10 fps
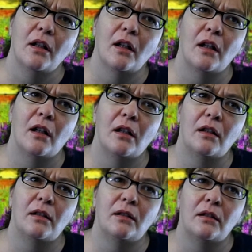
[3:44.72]

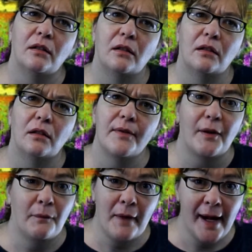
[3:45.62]
Uh, their
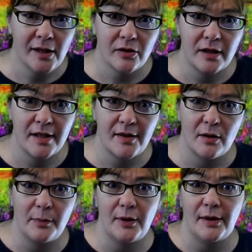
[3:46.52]
factories that are
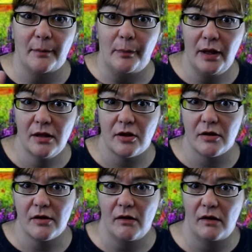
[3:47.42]
putting the
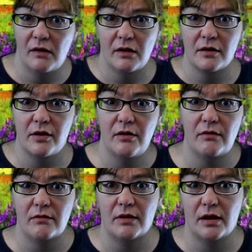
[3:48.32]
pictures
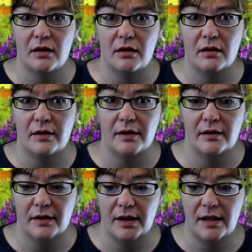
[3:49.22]
onto the the
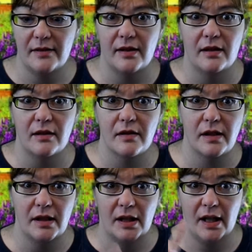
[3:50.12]
things that they're
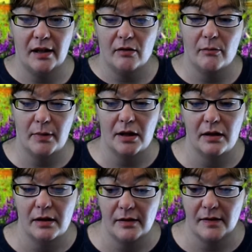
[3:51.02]
sending out
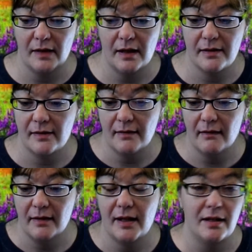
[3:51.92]
because that's
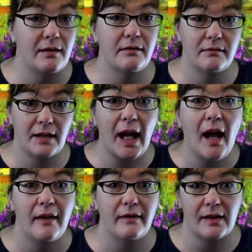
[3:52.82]
not a
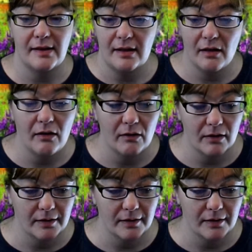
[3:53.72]
cat, that's a dog.